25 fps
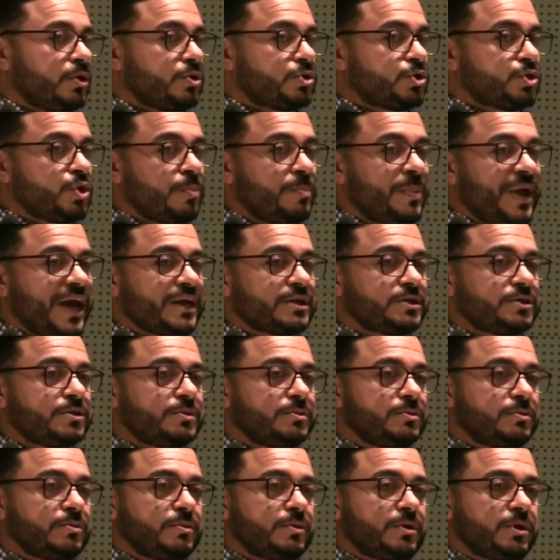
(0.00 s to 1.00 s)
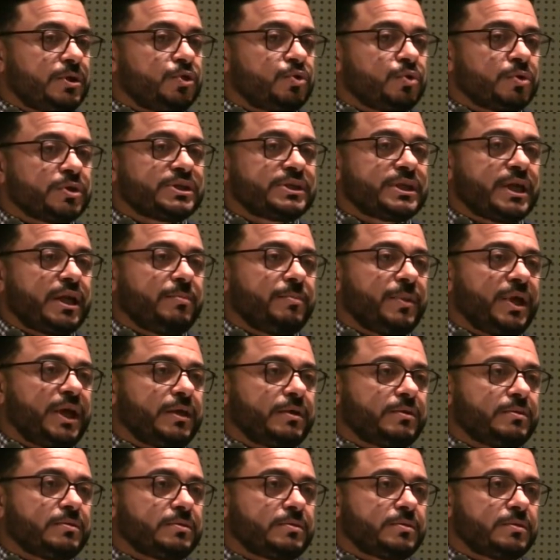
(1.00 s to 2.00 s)
So back to Noor
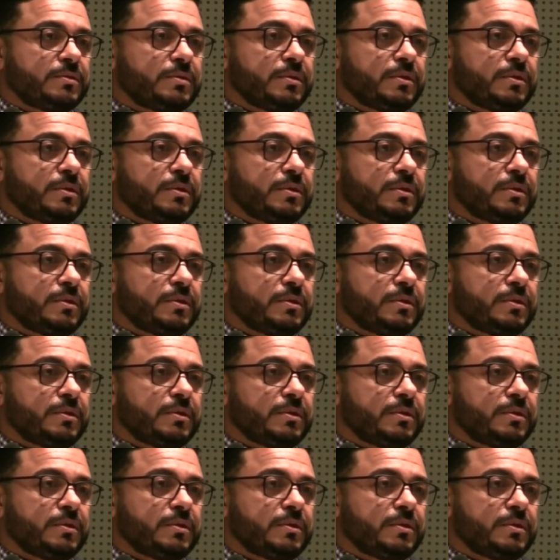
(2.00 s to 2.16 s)
Salman.